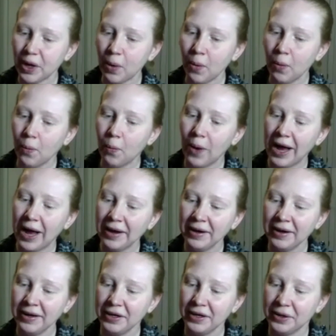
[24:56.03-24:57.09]

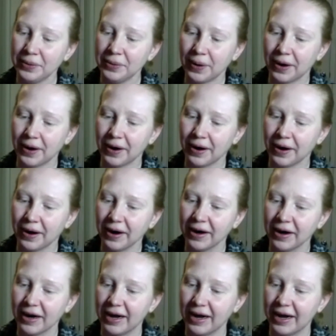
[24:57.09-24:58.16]
when you
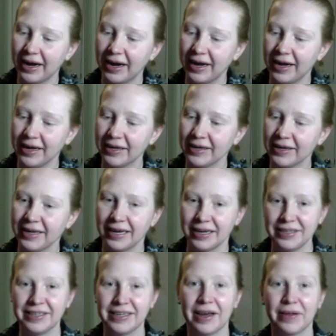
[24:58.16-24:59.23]
are
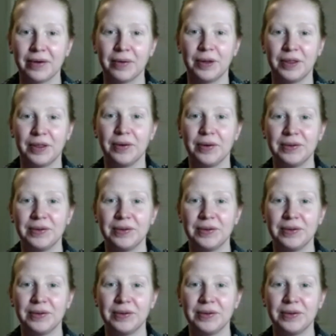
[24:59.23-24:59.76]
getting together with those